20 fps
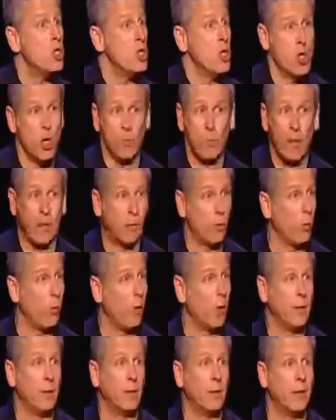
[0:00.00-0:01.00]
no matter
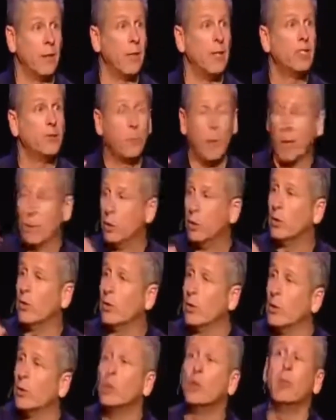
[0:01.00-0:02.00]
what. It's by
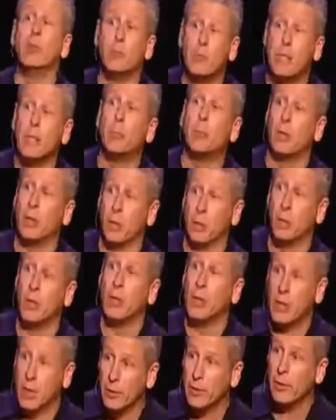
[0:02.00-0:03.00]
looking a little deeper
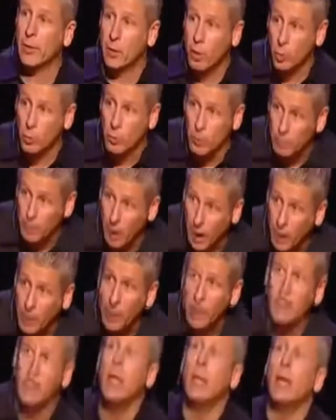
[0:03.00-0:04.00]
into the human
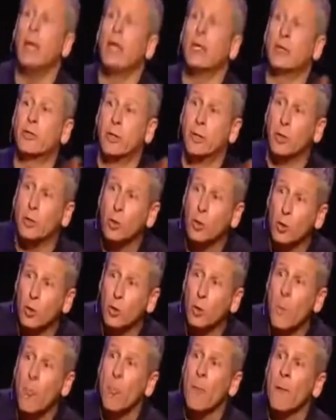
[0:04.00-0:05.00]
body, and it's a
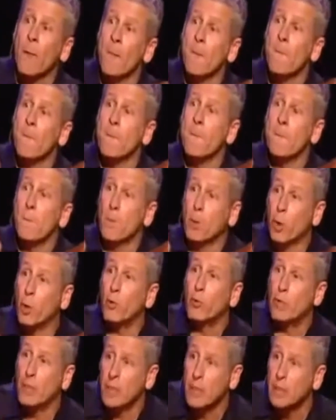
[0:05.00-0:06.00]
little
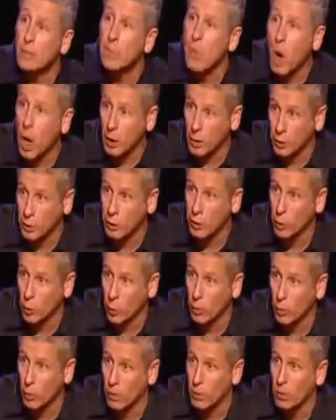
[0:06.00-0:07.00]
protein
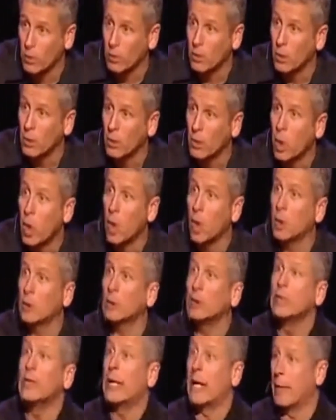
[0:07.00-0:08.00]
molecule
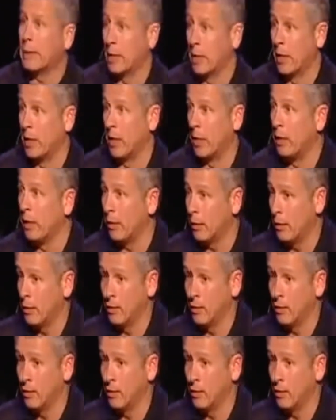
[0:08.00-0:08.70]
called laminin.